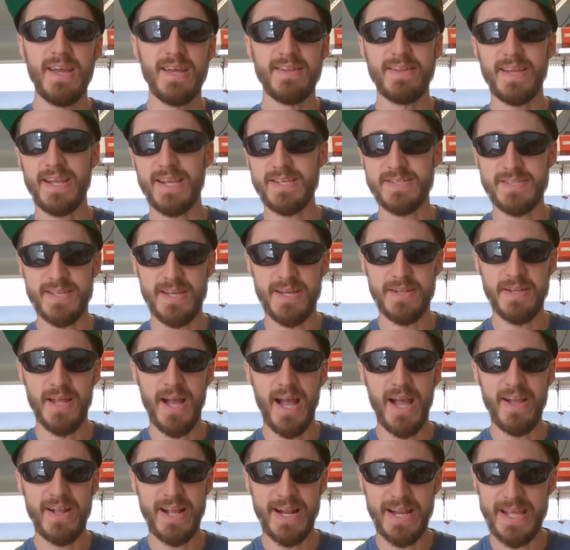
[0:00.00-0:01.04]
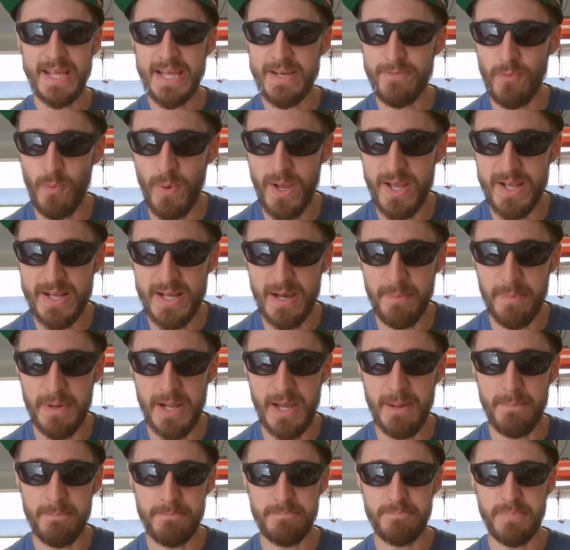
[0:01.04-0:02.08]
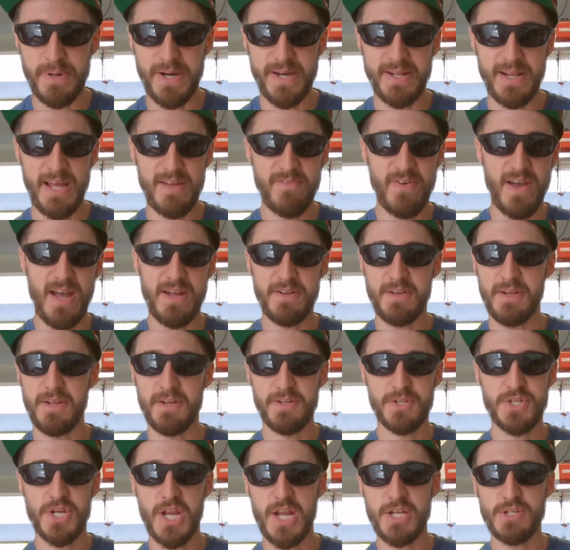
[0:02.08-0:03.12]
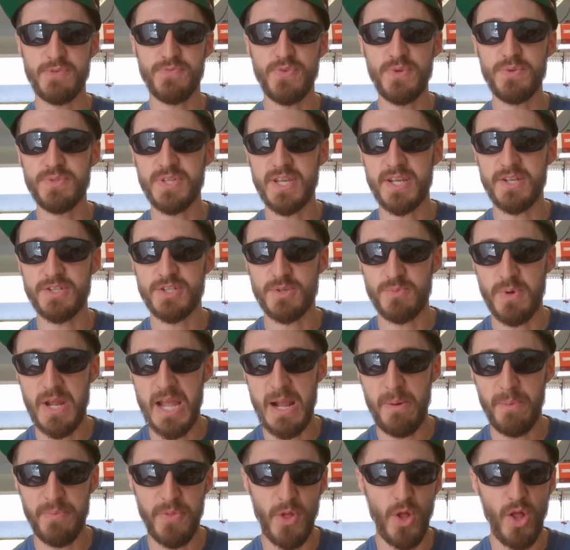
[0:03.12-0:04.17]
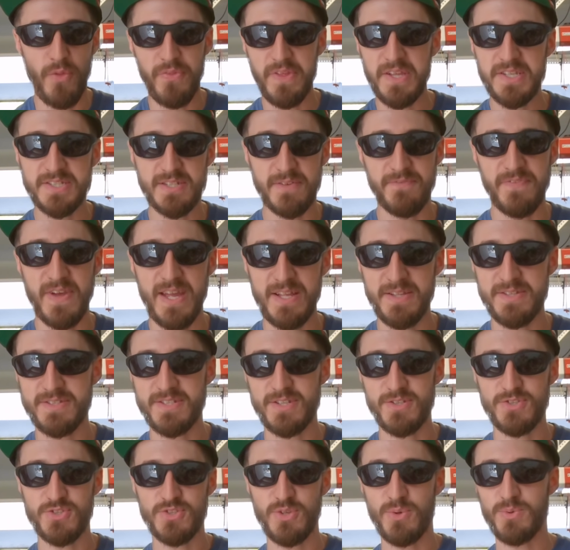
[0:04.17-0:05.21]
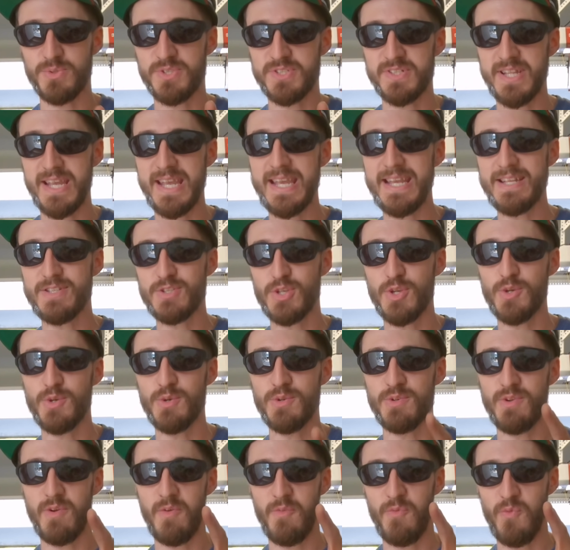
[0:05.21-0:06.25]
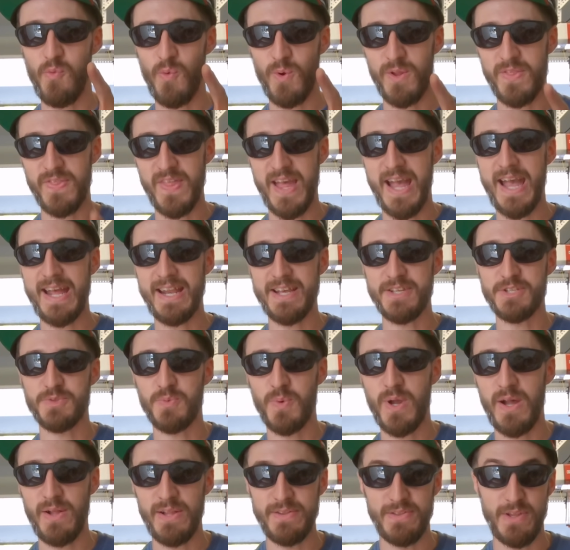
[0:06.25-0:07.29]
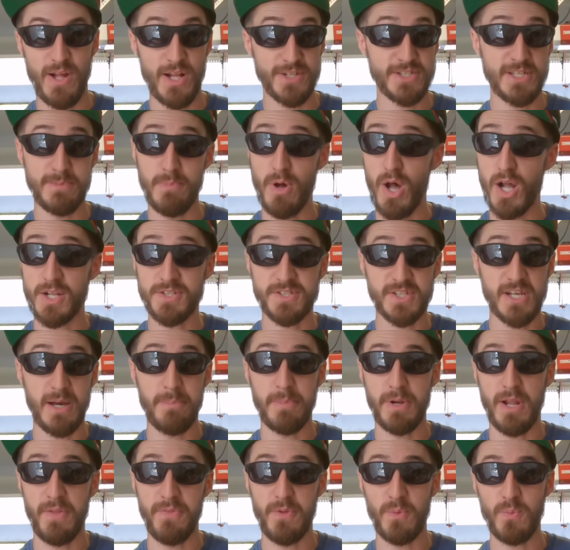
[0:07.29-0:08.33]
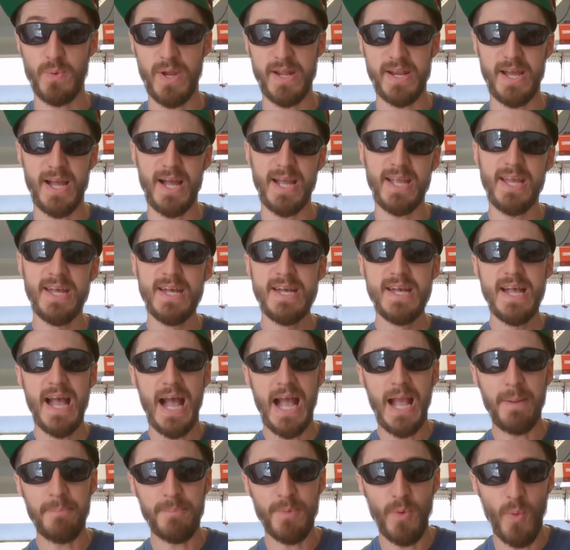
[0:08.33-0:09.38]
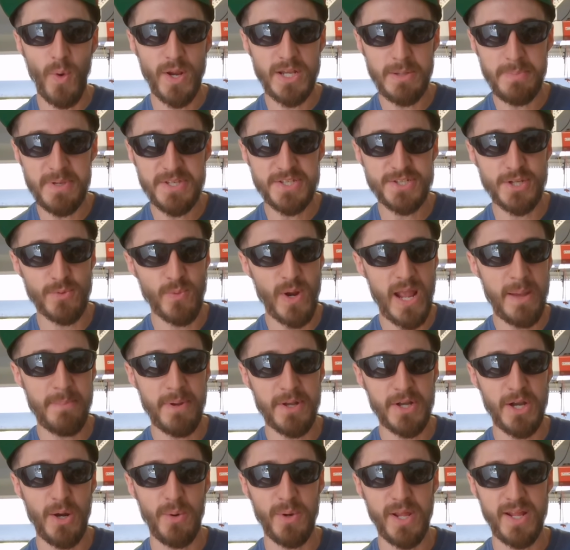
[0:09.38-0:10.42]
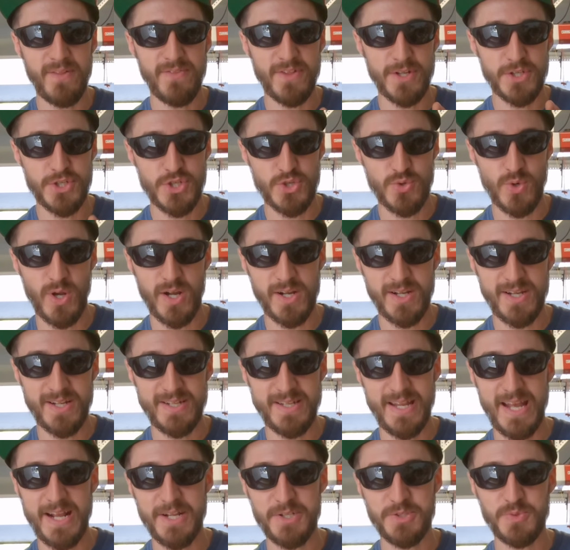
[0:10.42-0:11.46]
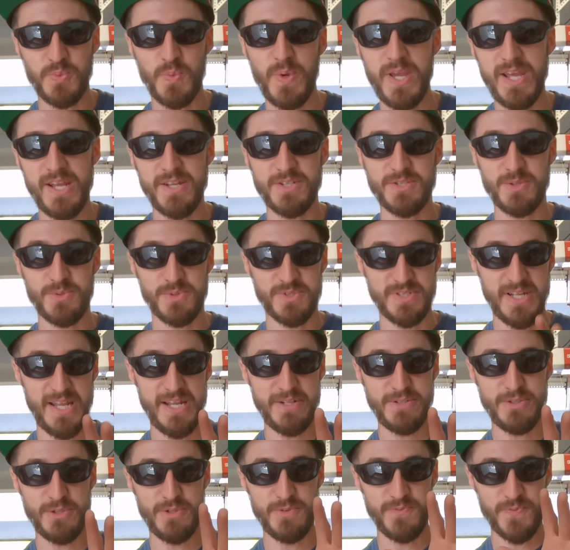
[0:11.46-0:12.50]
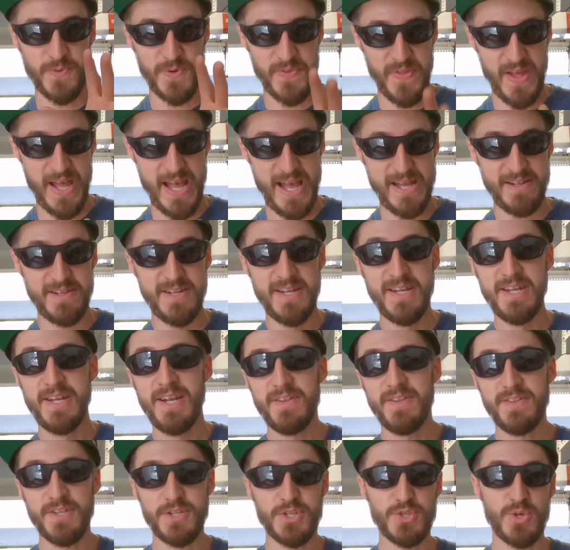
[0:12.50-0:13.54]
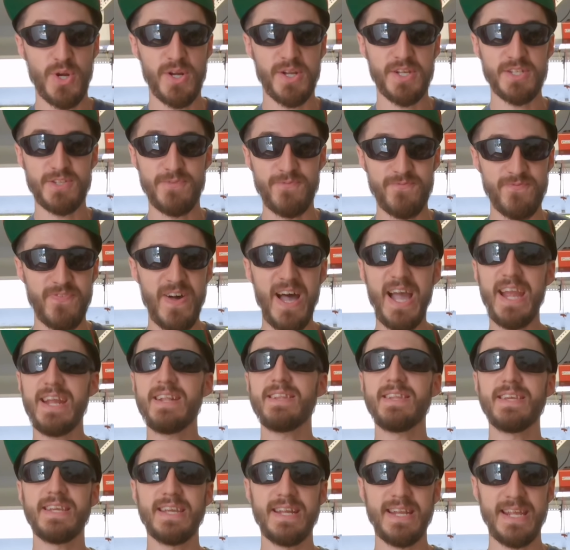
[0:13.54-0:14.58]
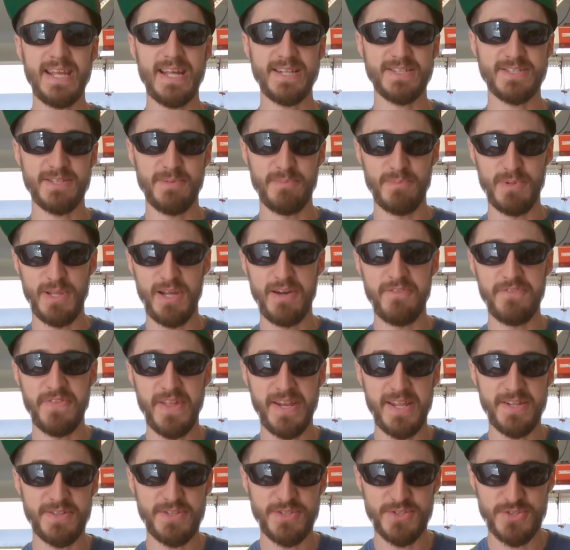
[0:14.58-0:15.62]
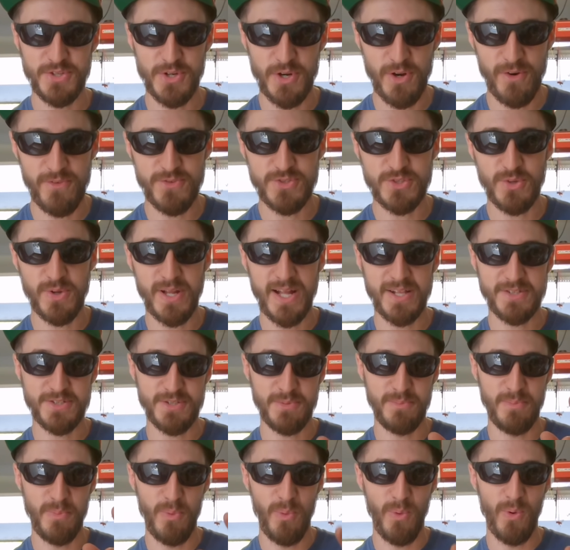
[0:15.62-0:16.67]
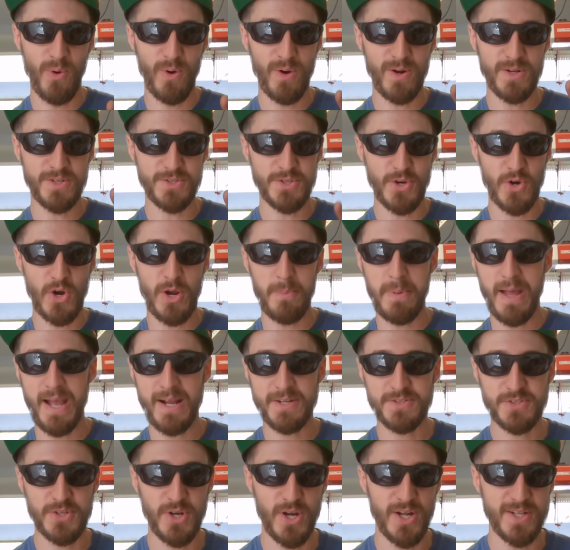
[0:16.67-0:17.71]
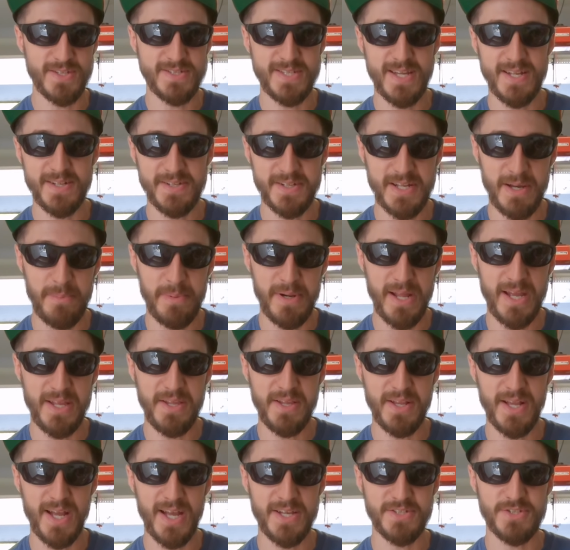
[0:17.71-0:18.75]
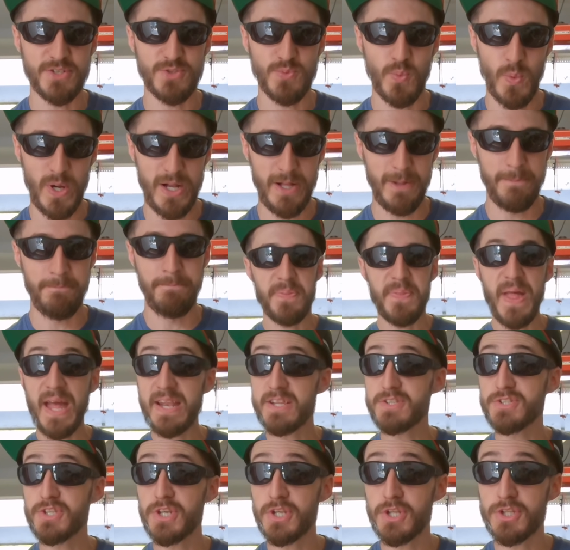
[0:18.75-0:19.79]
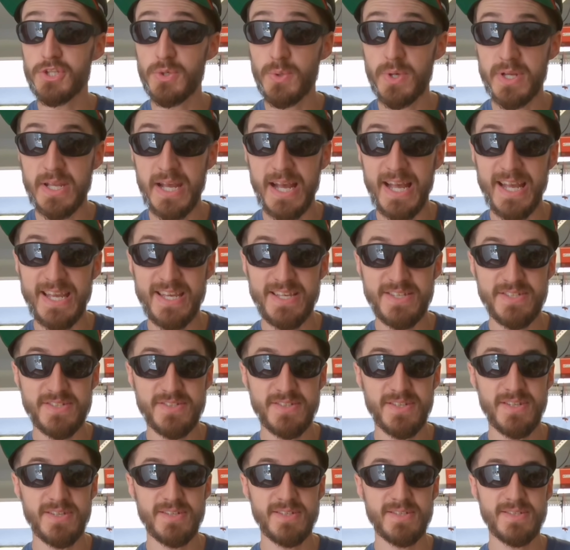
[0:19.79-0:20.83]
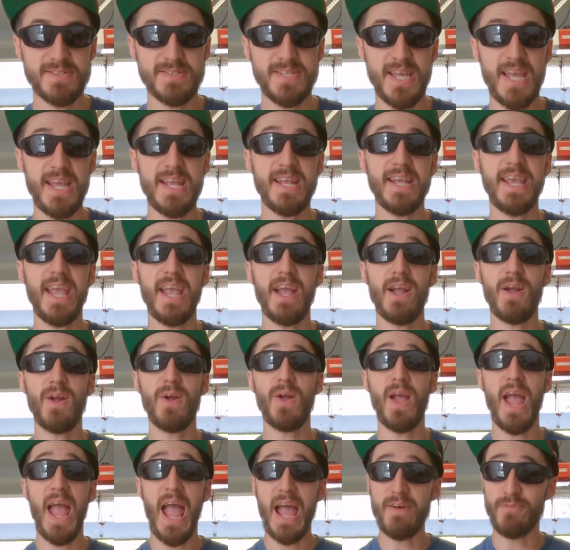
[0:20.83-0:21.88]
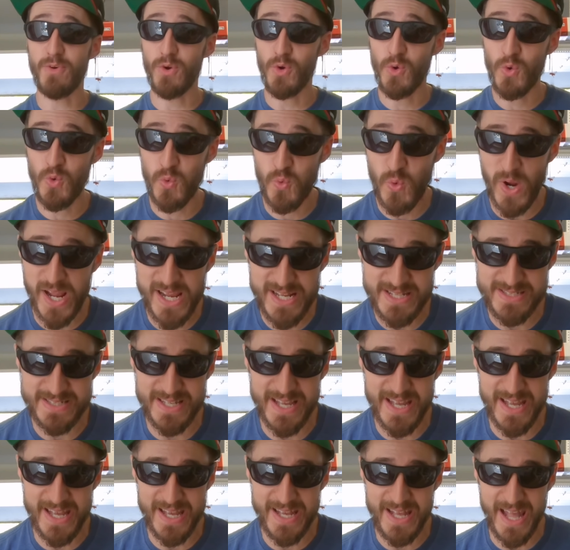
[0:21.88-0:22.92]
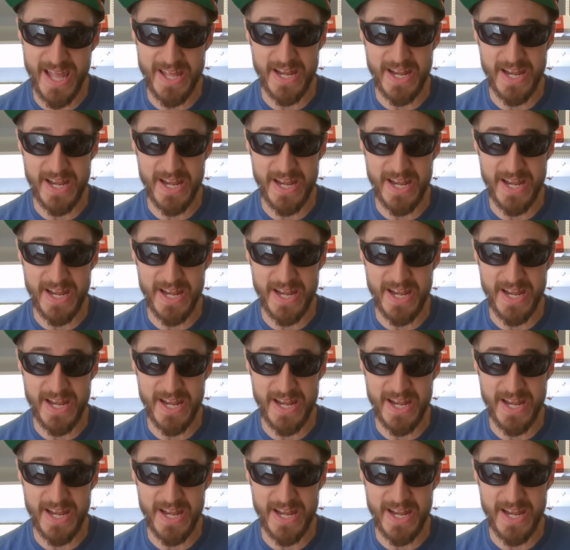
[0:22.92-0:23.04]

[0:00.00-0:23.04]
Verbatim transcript: Like I said, I got a giveaway coming up, but I've had to change a few things around with all these events, so stay tuned for that as well. And lots of mods coming on the Red Eye. I'm going to be ceramic coating the truck next week, so stay tuned for that. The truck is finally gonna get some love that it deserves, so I got some more Duramax content coming at you guys as well. That is gonna do it, guys. Take care, have a great day,